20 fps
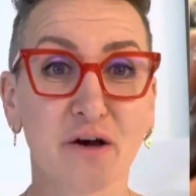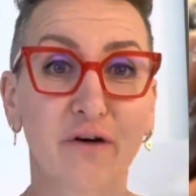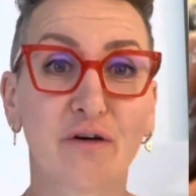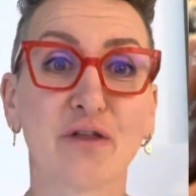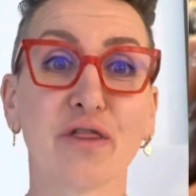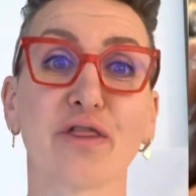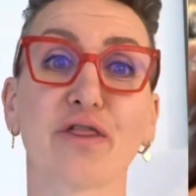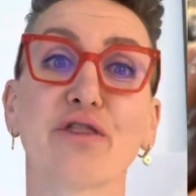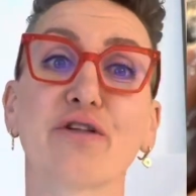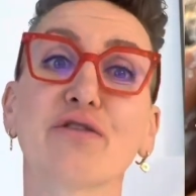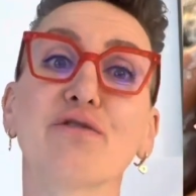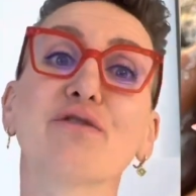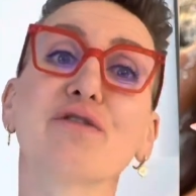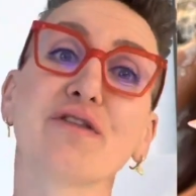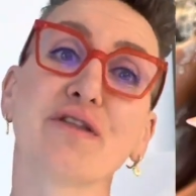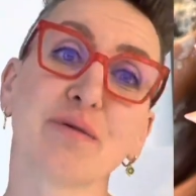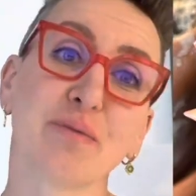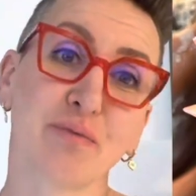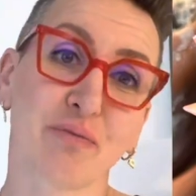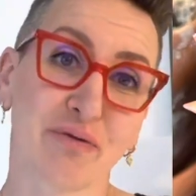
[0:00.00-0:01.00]
through
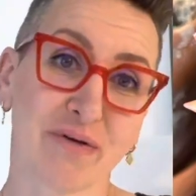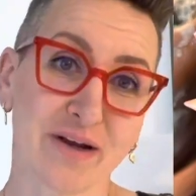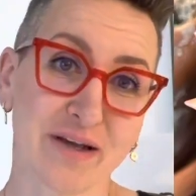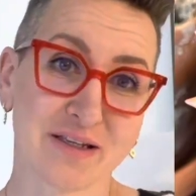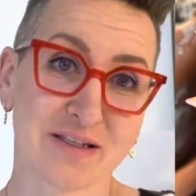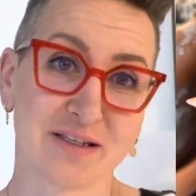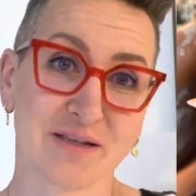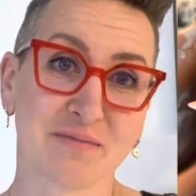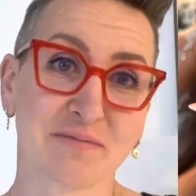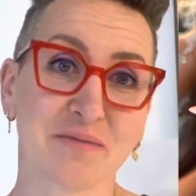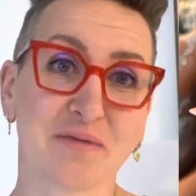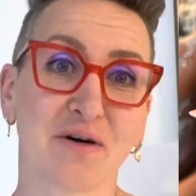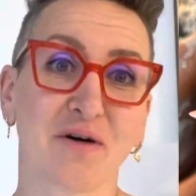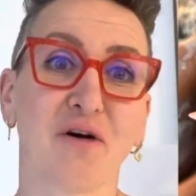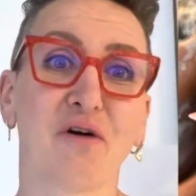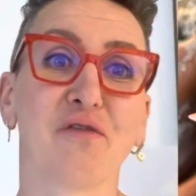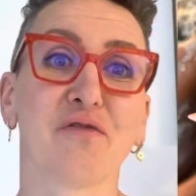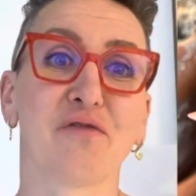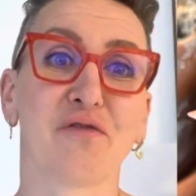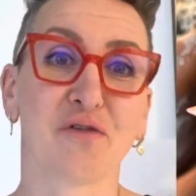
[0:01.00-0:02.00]
the prism of